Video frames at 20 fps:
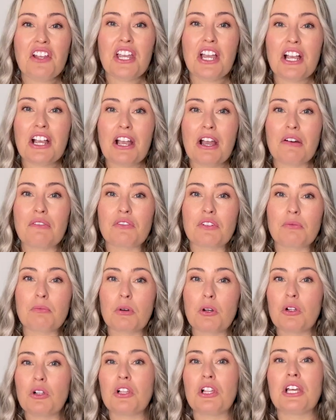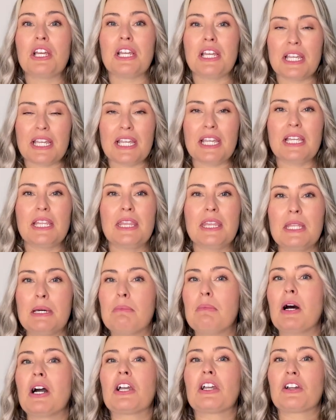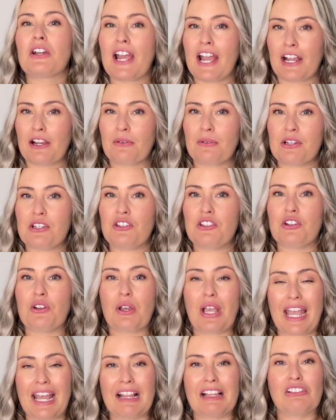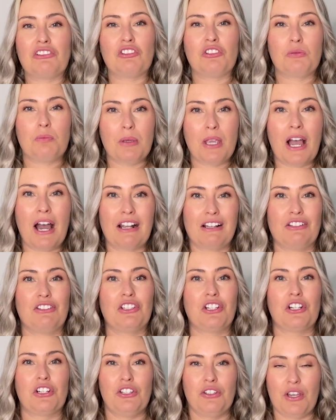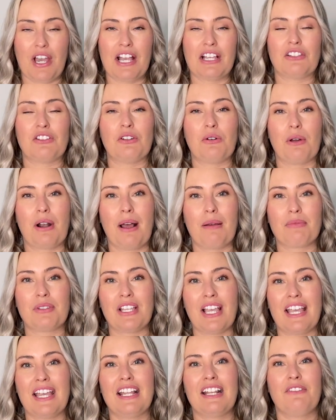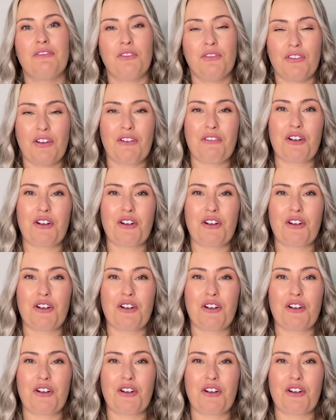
uncomfortable in the butt crack region, okay? Let's just be honest here. You guys know what I'm saying if you've ever